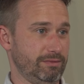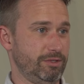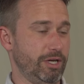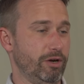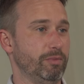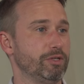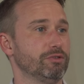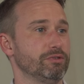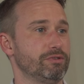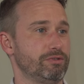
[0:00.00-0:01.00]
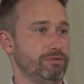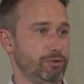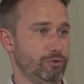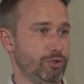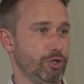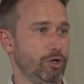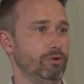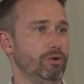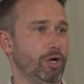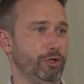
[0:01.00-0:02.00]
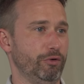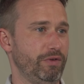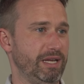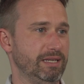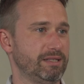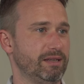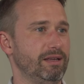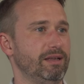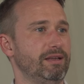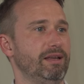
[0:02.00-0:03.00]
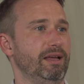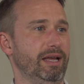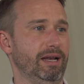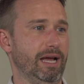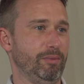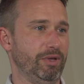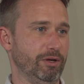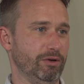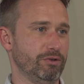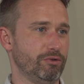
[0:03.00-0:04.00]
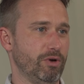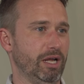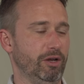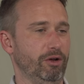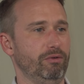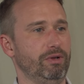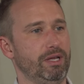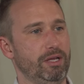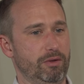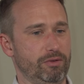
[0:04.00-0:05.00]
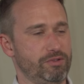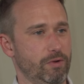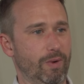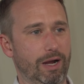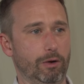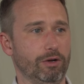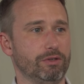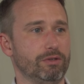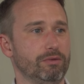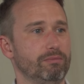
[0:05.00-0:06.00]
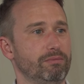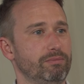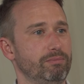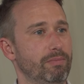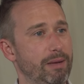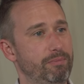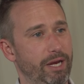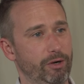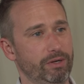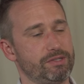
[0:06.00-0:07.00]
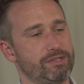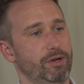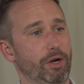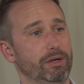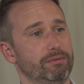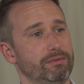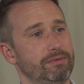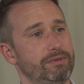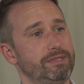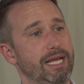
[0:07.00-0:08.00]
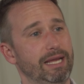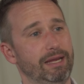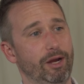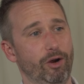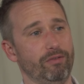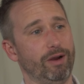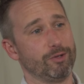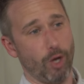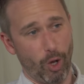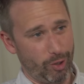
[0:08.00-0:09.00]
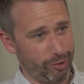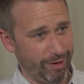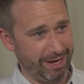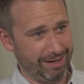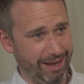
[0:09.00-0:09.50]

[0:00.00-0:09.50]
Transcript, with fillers: Jerry Mitchell's new show, On Your Feet, and I'm here in Toronto. So our, my parents are taking care of our dog right